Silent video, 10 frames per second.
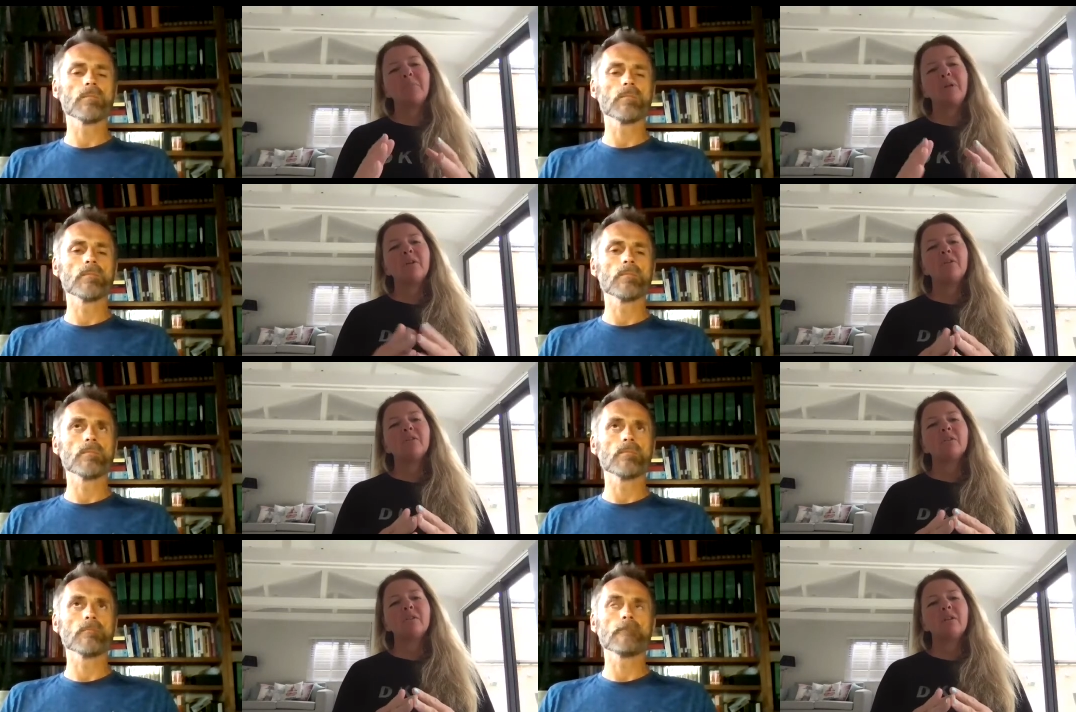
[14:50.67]

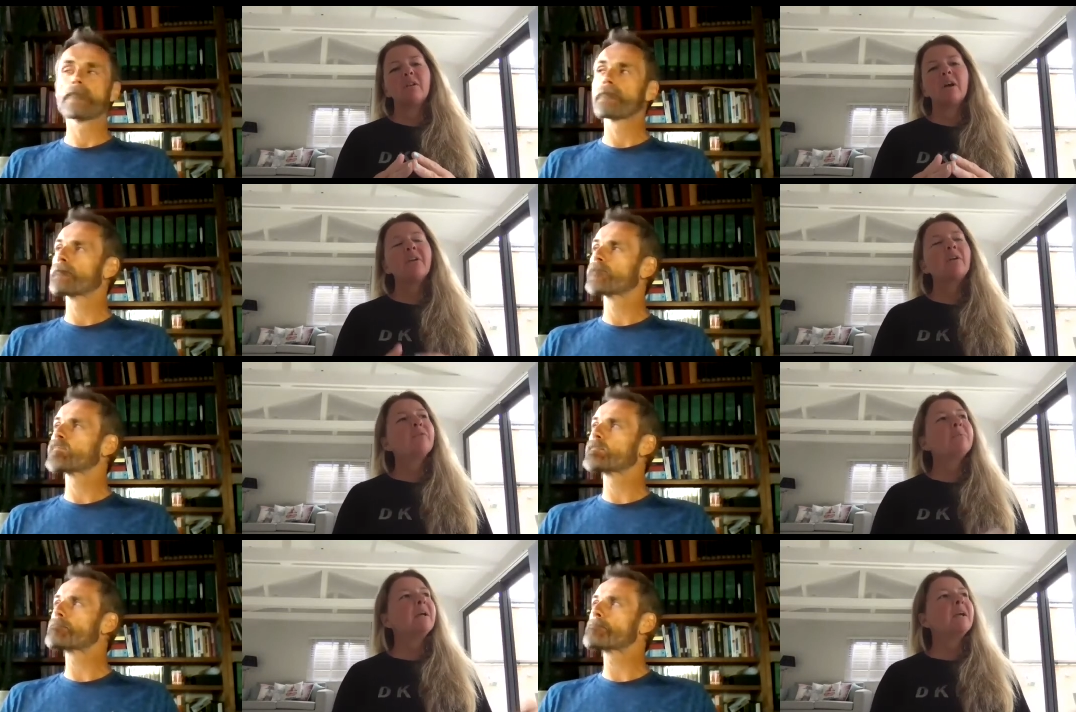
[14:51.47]
Speaker 1: Because I think for
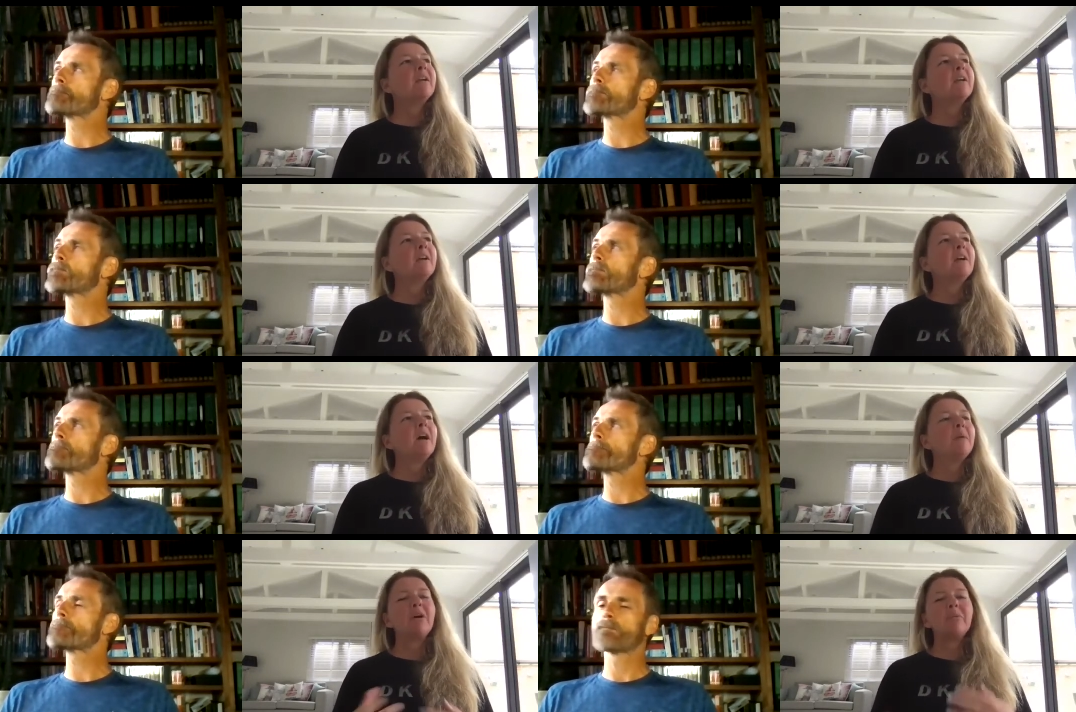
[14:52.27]
me, I
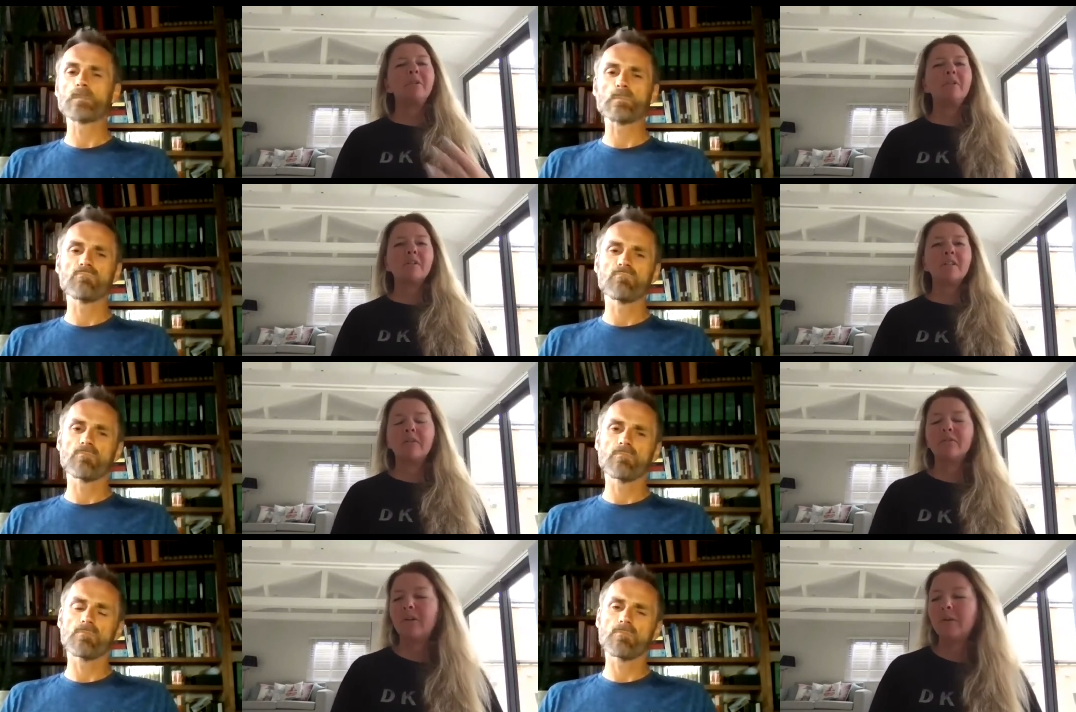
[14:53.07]
mean, I've been doing self
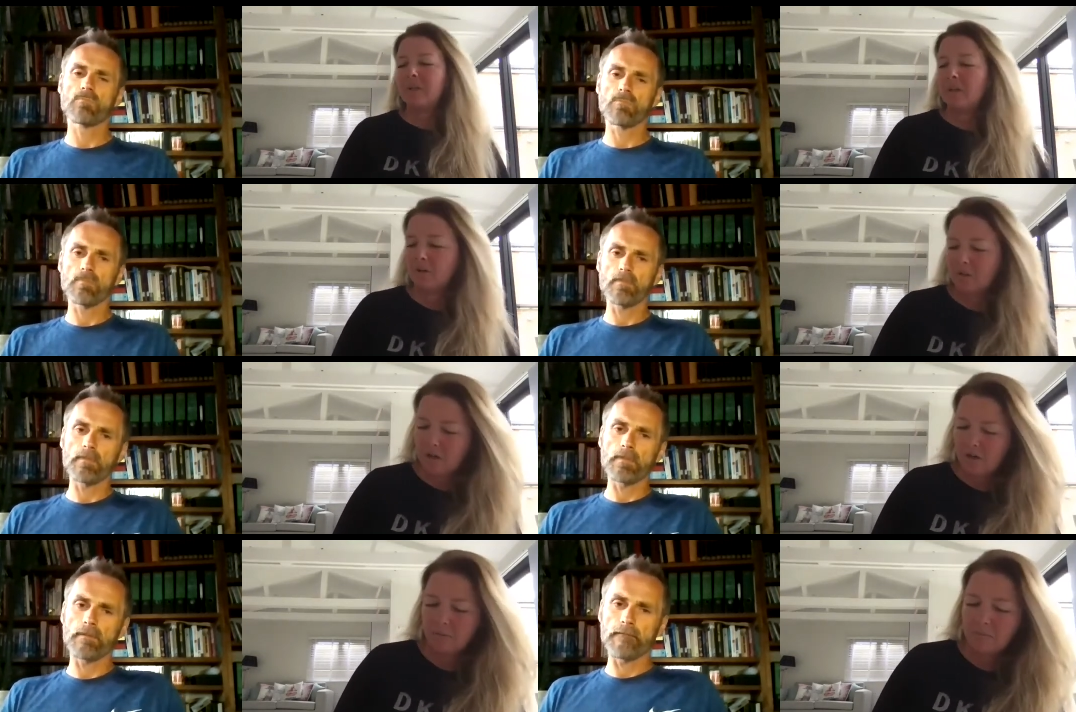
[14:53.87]
development a long
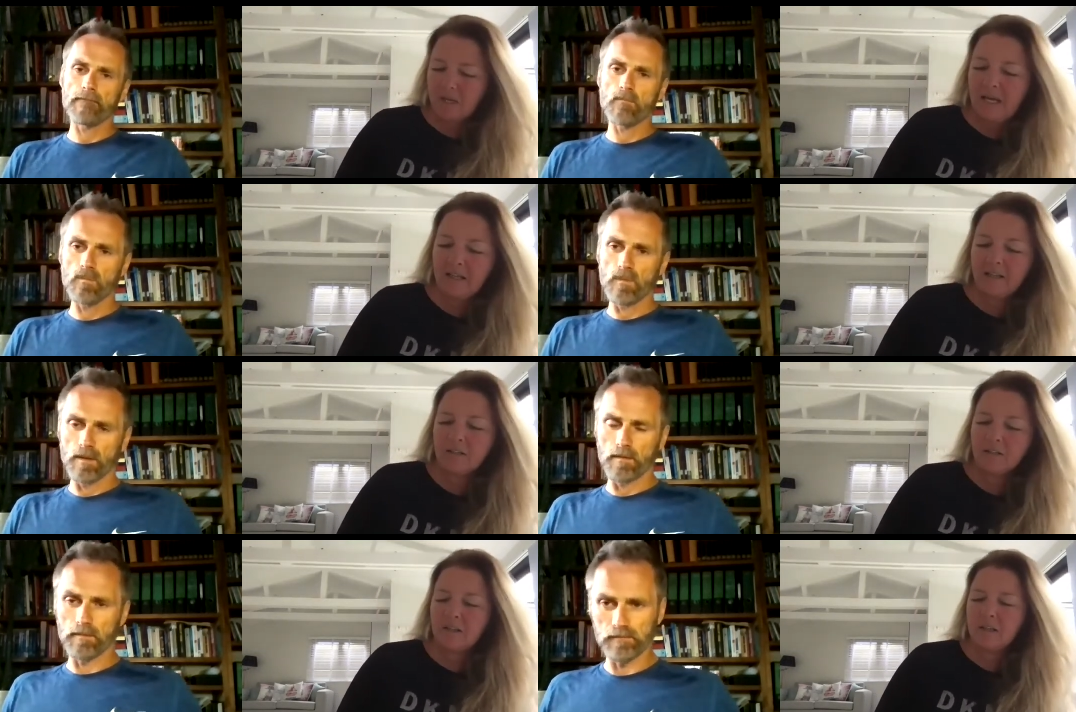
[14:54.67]
time, and